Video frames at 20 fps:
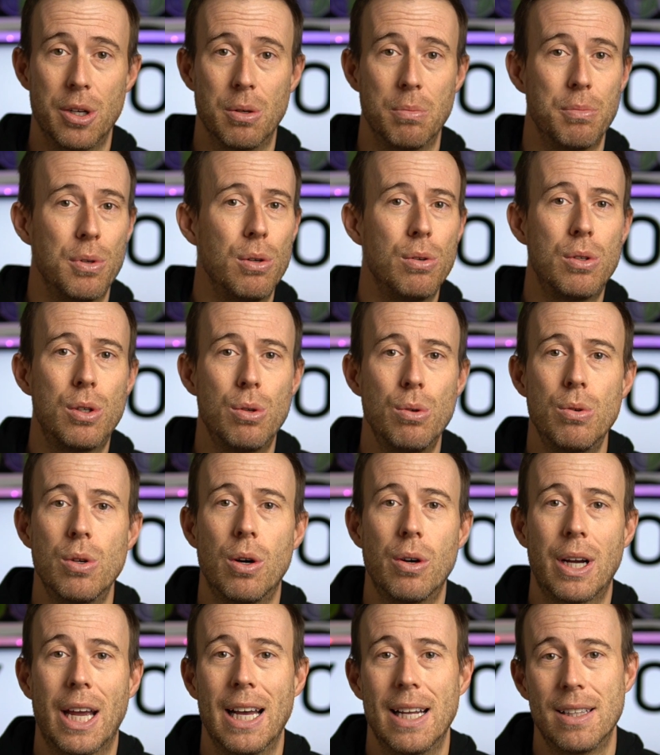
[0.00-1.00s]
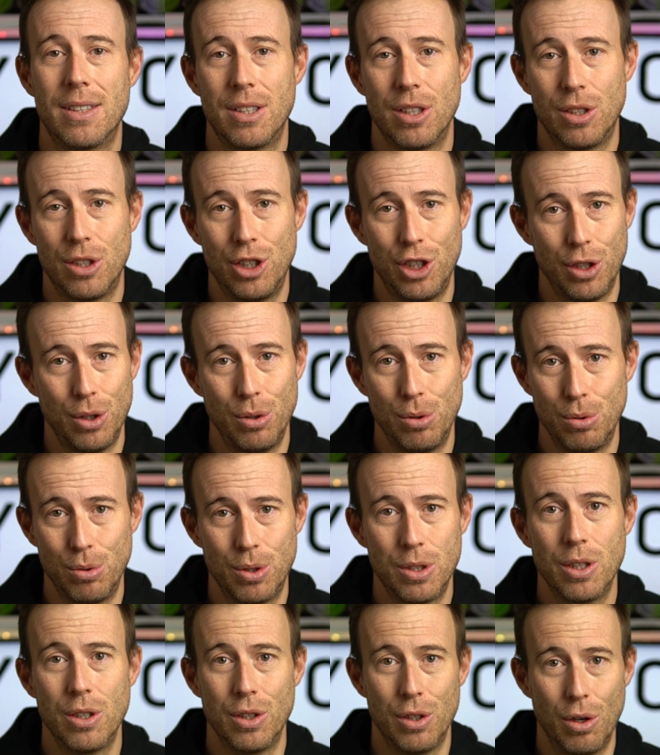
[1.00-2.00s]
up. You do not get to
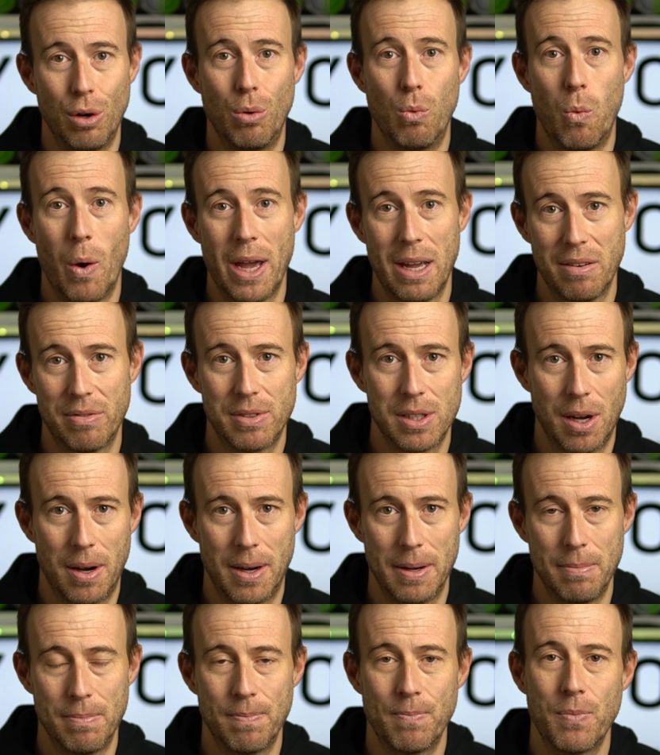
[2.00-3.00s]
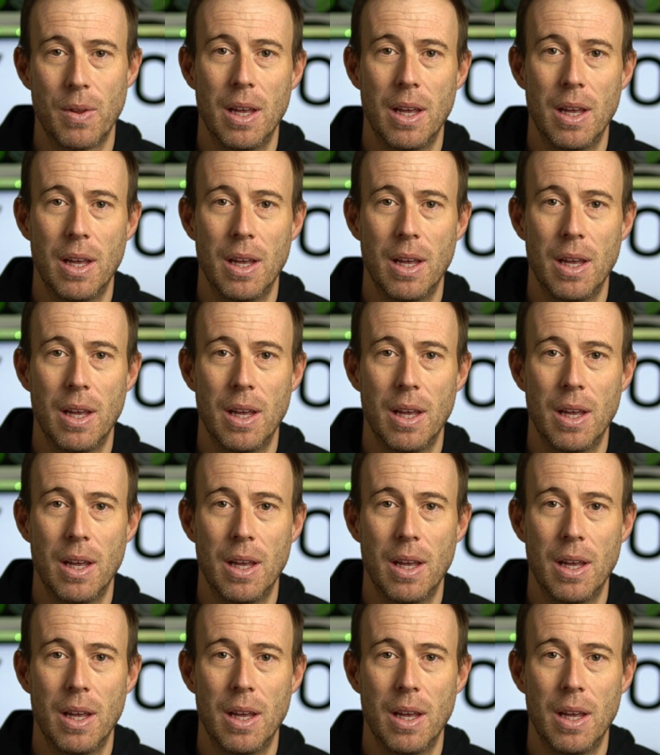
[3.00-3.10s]
choose your wave time.